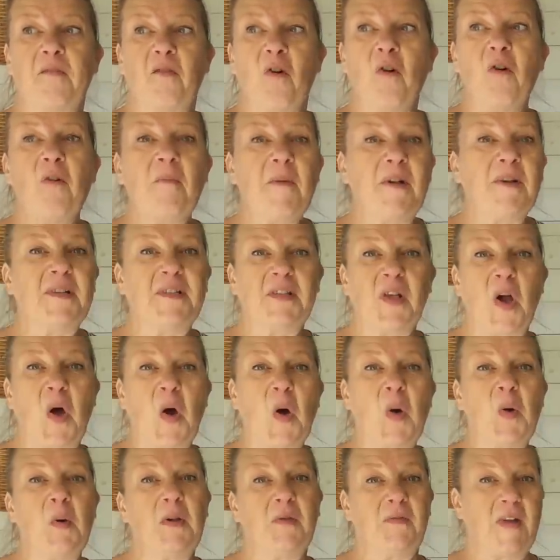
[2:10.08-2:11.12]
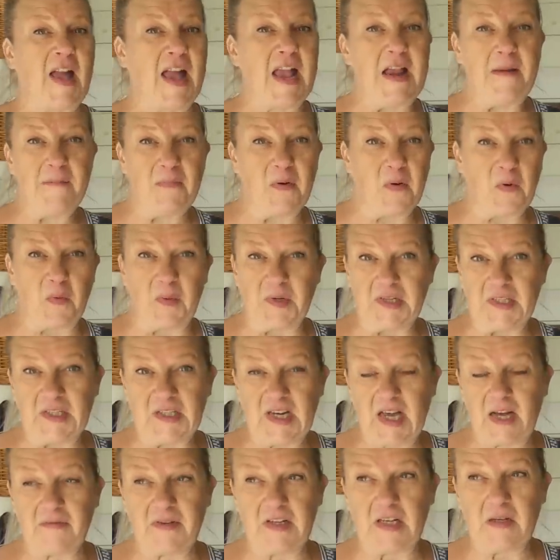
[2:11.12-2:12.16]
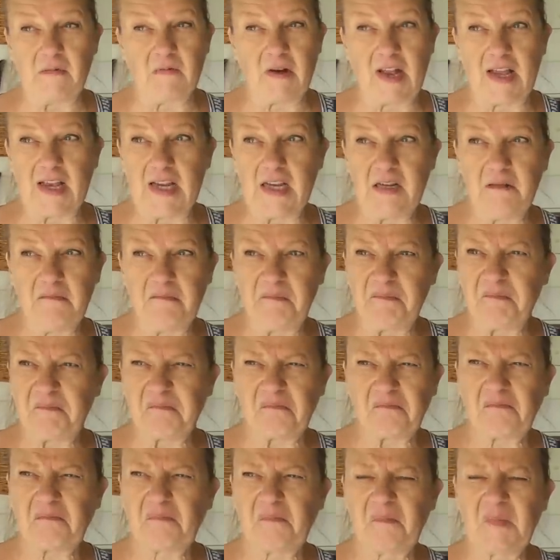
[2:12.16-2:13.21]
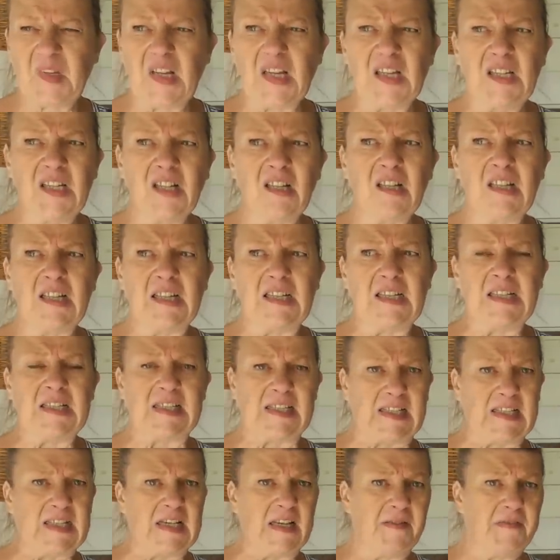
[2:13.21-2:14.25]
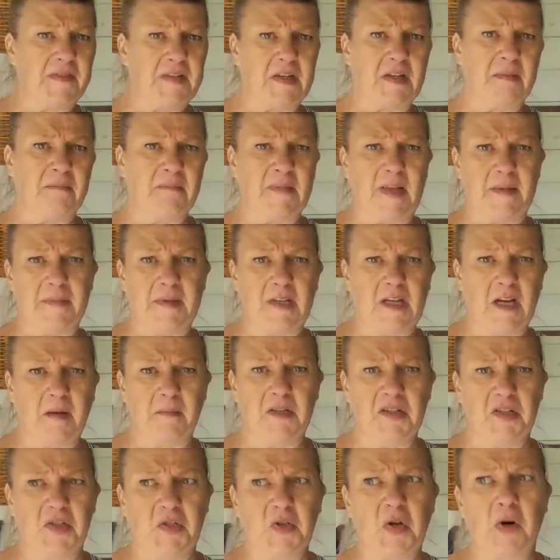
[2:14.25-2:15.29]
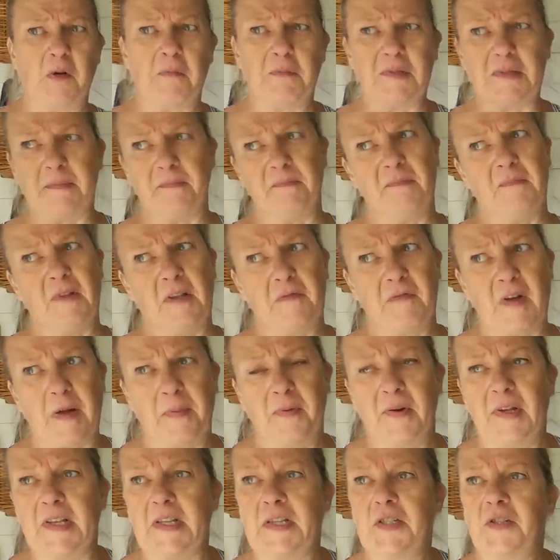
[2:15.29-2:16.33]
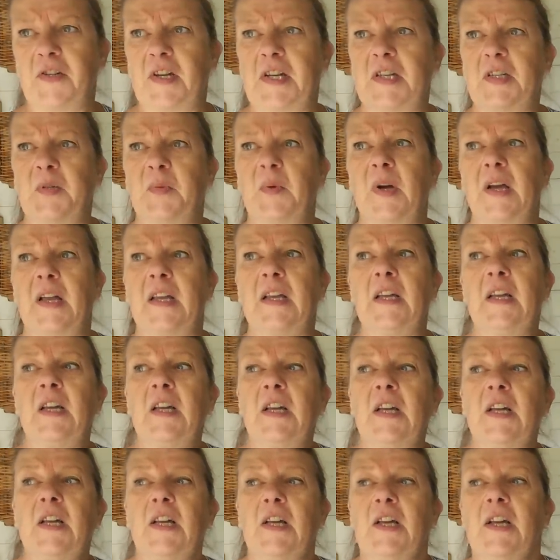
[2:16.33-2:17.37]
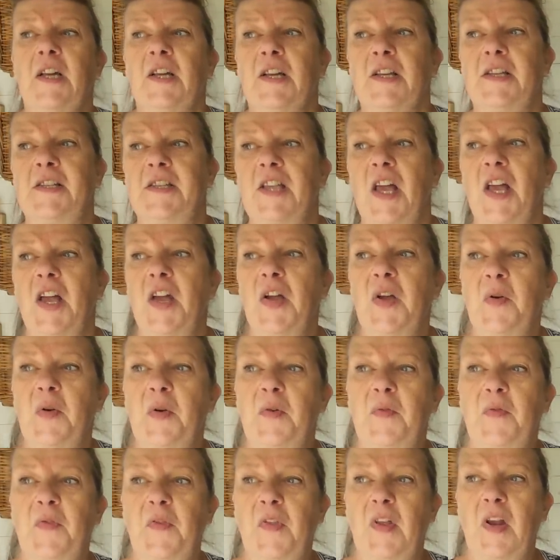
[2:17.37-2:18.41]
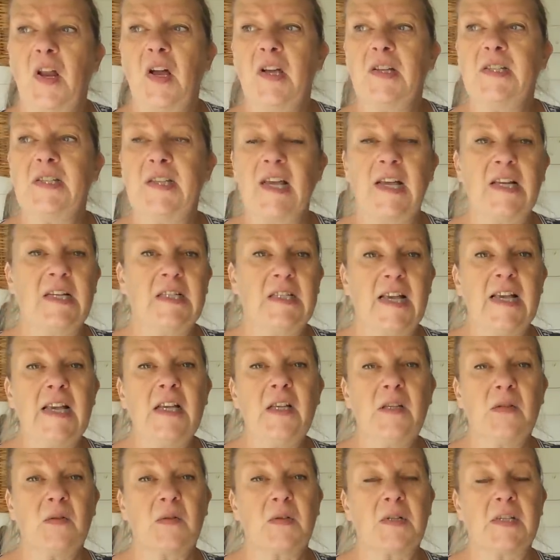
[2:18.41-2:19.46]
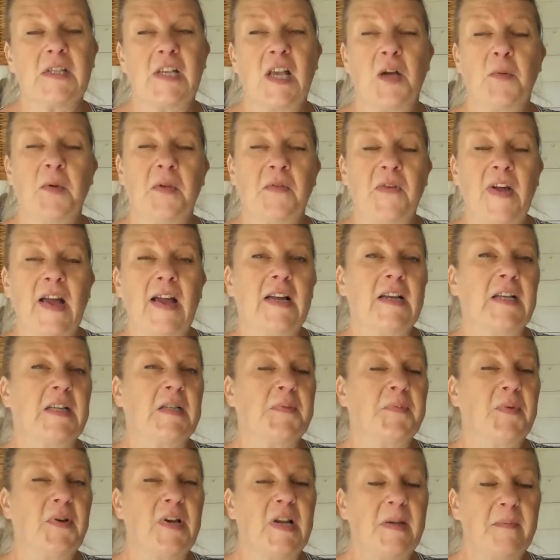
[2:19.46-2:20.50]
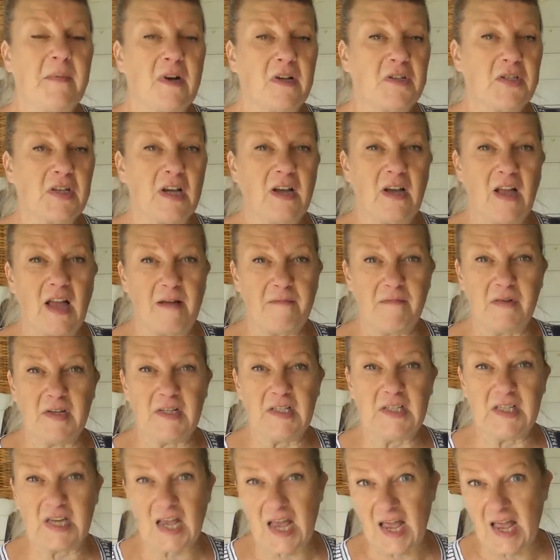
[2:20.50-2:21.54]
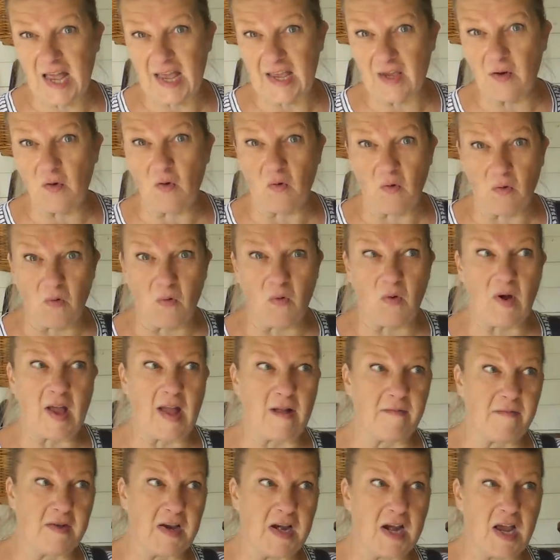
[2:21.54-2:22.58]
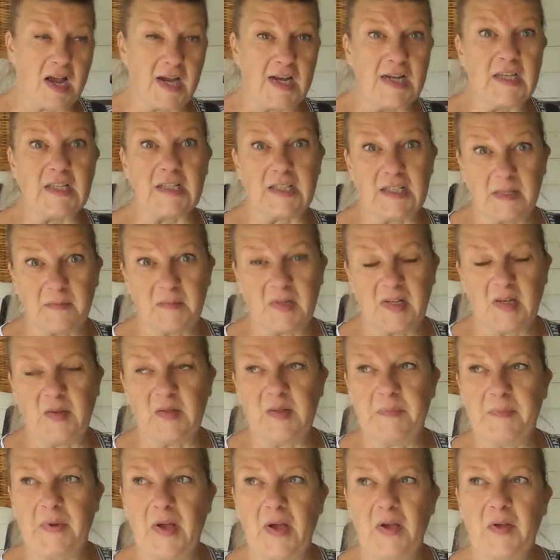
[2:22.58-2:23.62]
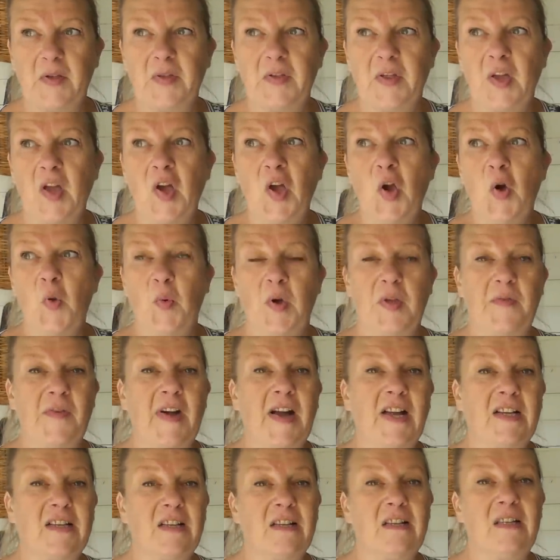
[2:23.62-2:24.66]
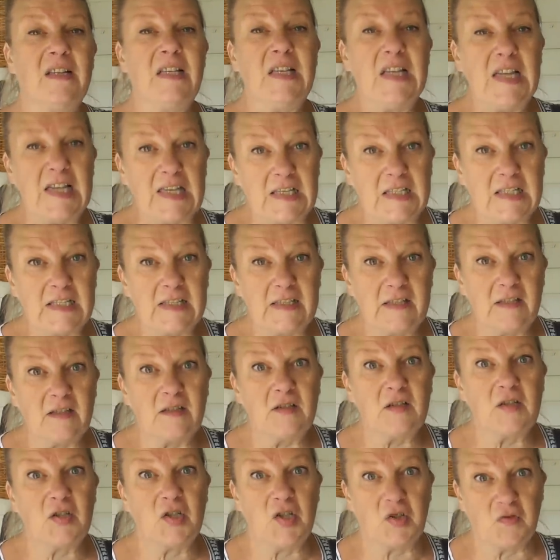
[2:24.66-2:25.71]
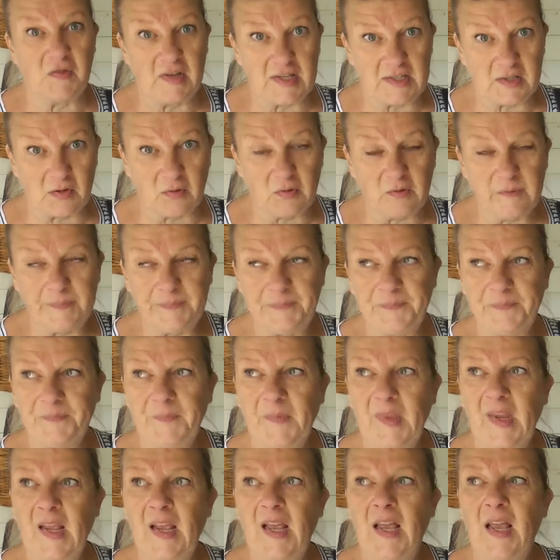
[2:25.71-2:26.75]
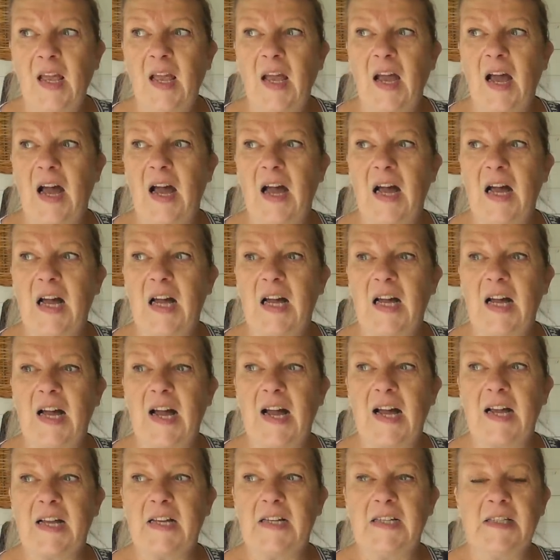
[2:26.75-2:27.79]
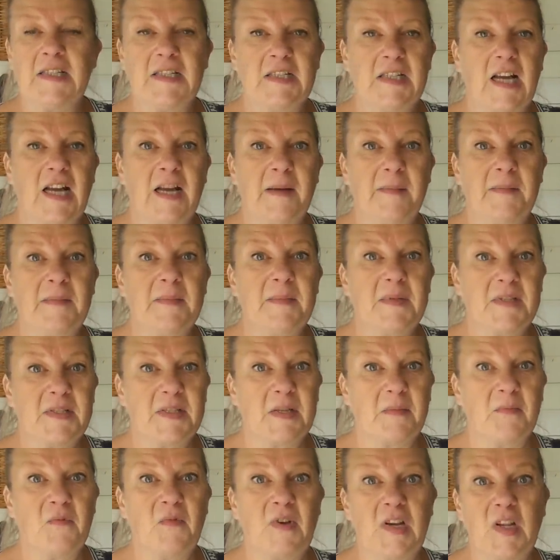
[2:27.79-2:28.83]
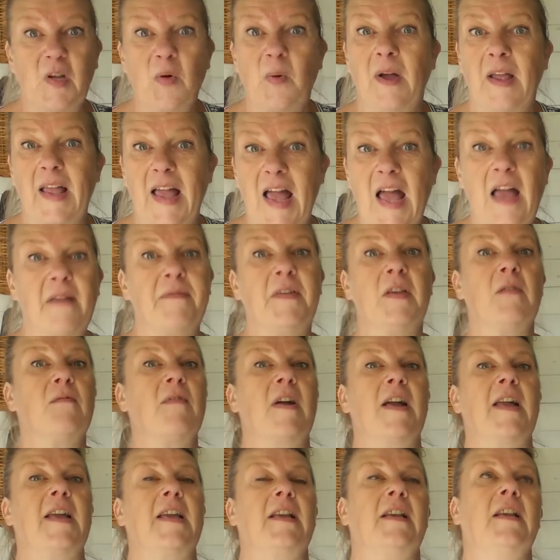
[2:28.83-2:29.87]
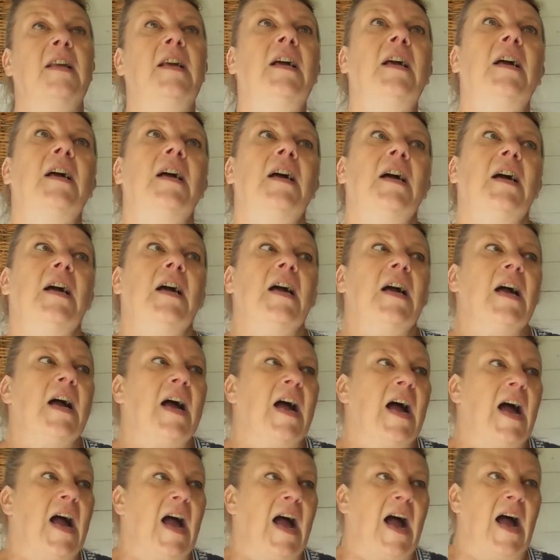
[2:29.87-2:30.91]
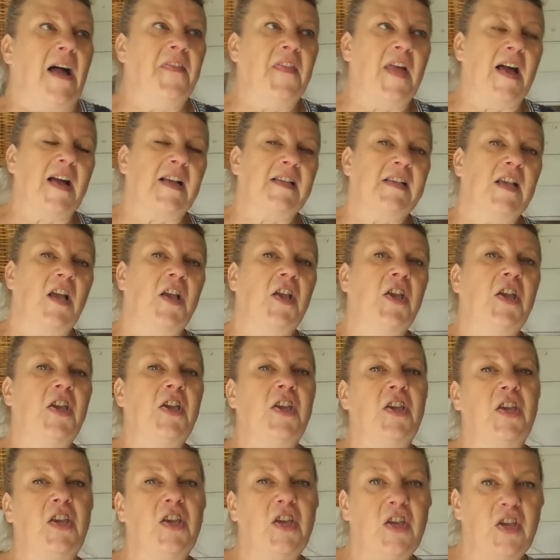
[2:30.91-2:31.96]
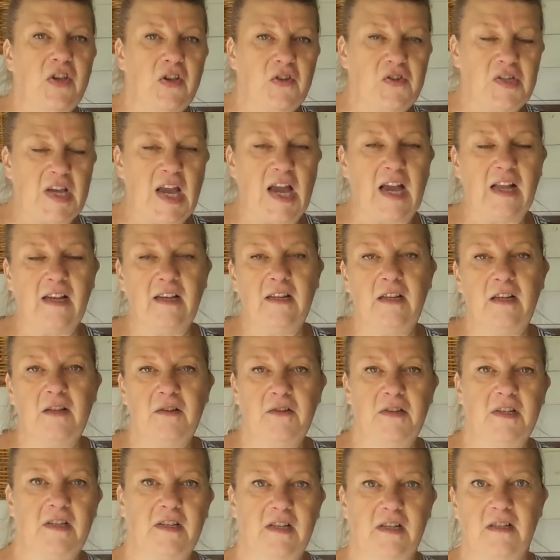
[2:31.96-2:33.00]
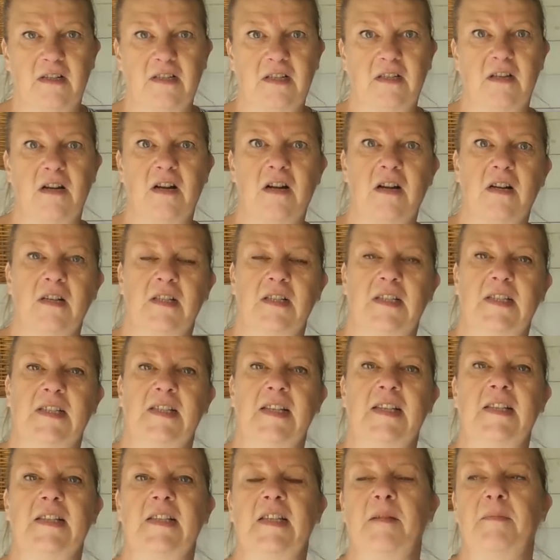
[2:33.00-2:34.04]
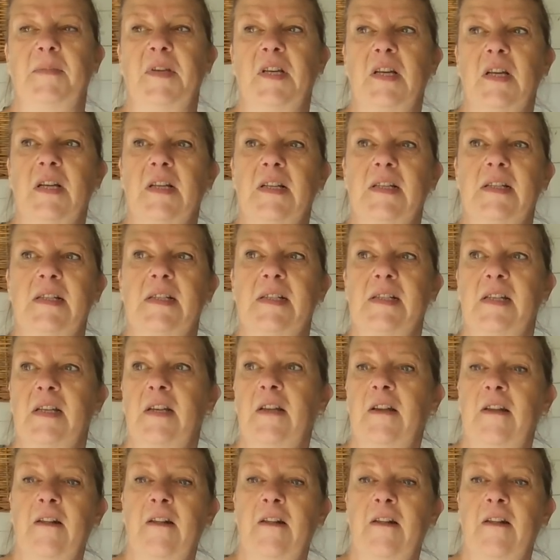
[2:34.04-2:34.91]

almost the whole of April we didn't have any rain. Nothing significant, maybe a couple of drops evaporate straight away. So for the last 10 days or so, we've had pretty much every day or every night, and sometimes both, we've had at least drizzle uh, and at times some really quite heavy rain. And that's a huge hallelujah to us gardeners, isn't it? Because